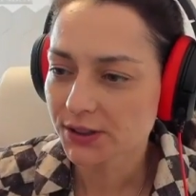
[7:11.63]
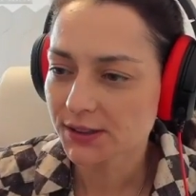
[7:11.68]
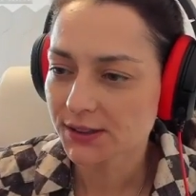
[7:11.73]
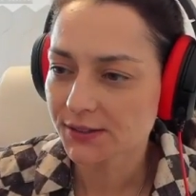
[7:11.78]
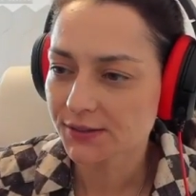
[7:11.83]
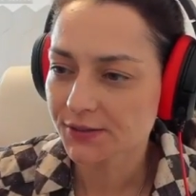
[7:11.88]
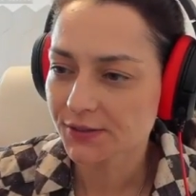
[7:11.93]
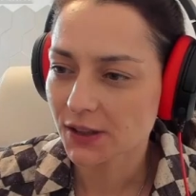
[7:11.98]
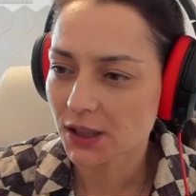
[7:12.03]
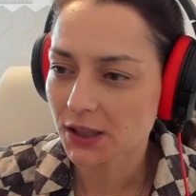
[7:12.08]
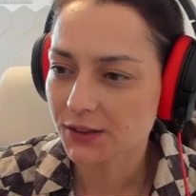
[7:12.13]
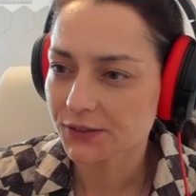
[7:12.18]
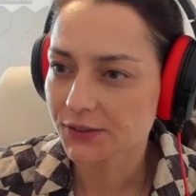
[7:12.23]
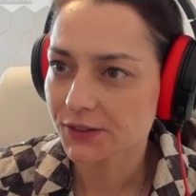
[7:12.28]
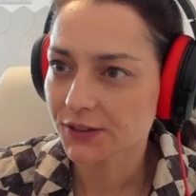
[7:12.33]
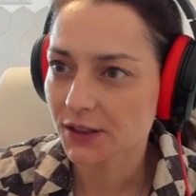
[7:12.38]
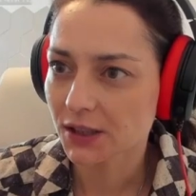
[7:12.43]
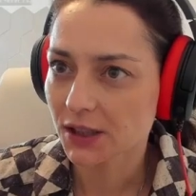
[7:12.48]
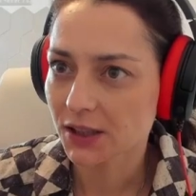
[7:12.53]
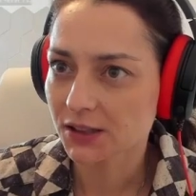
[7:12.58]
c5
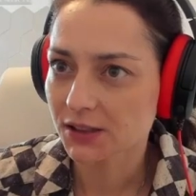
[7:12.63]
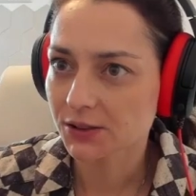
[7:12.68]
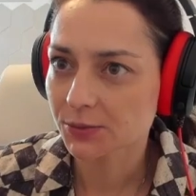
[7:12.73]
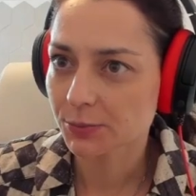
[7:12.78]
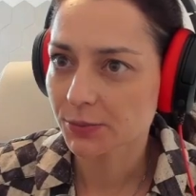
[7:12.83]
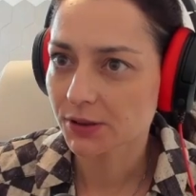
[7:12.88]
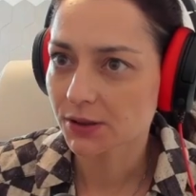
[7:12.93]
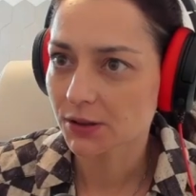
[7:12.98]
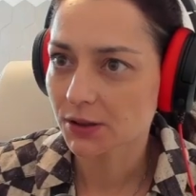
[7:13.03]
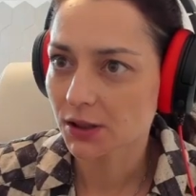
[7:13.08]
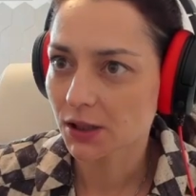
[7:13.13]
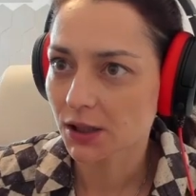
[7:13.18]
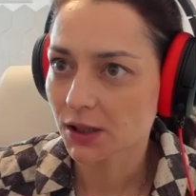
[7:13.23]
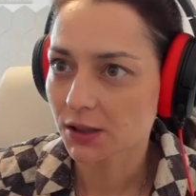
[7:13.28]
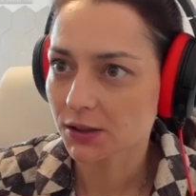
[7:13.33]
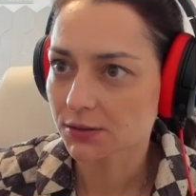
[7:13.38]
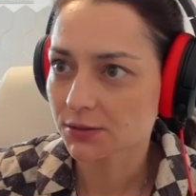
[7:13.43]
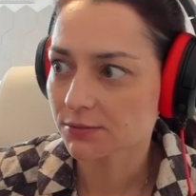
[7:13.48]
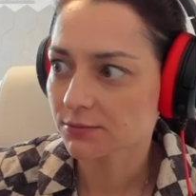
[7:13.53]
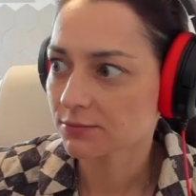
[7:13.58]
has been
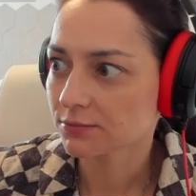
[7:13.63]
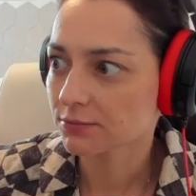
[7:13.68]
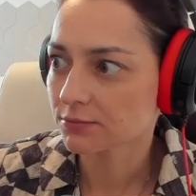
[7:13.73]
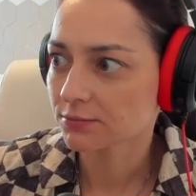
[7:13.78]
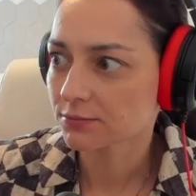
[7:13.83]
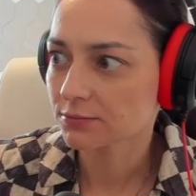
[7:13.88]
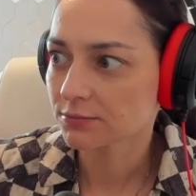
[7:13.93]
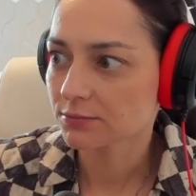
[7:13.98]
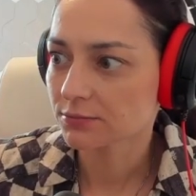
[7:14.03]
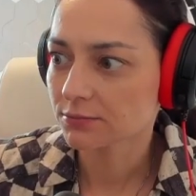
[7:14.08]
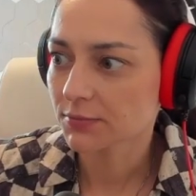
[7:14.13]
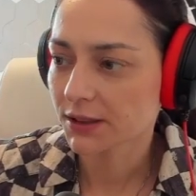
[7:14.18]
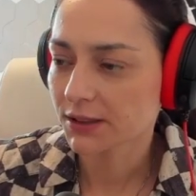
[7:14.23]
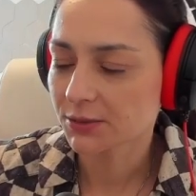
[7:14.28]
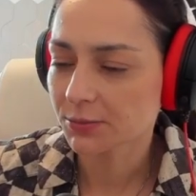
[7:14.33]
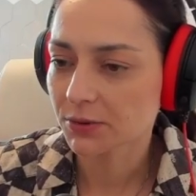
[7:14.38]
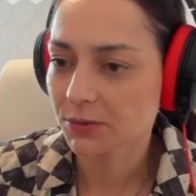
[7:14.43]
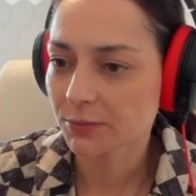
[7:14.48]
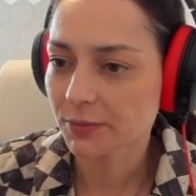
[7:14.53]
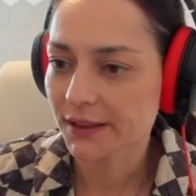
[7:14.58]
ha,
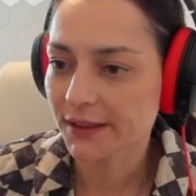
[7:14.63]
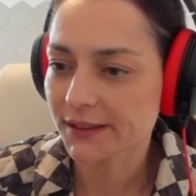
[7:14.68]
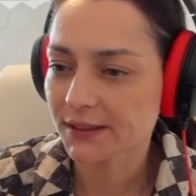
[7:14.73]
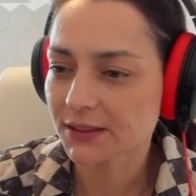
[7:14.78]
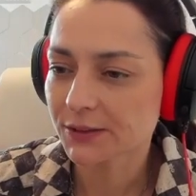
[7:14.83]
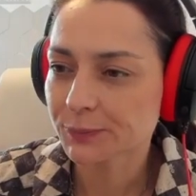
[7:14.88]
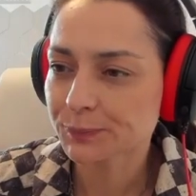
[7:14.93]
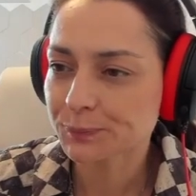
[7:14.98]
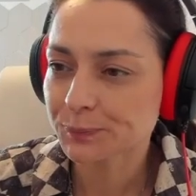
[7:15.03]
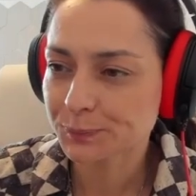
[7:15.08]
has been played,